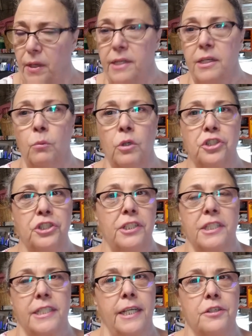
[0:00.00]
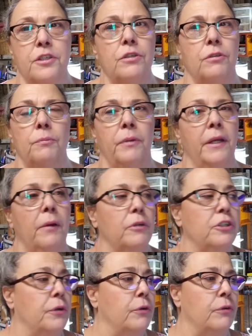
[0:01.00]
I want you to stay tuned. But I would
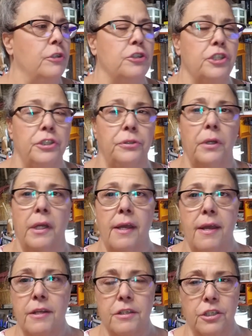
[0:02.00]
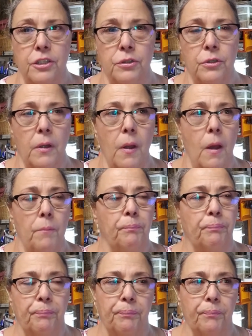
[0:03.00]
encourage you to
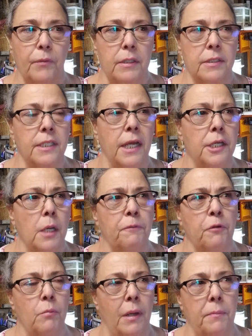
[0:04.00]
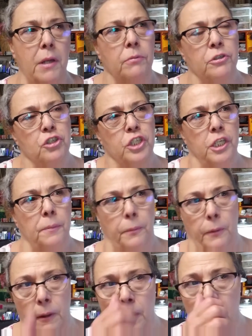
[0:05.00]
sign up for my membership,
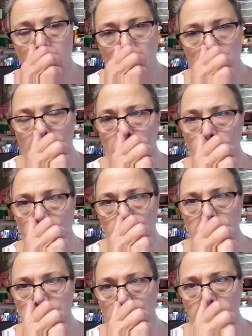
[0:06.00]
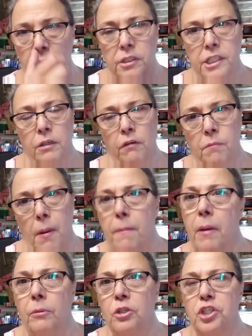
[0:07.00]
one tier of my
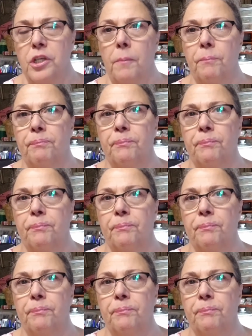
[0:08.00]
membership,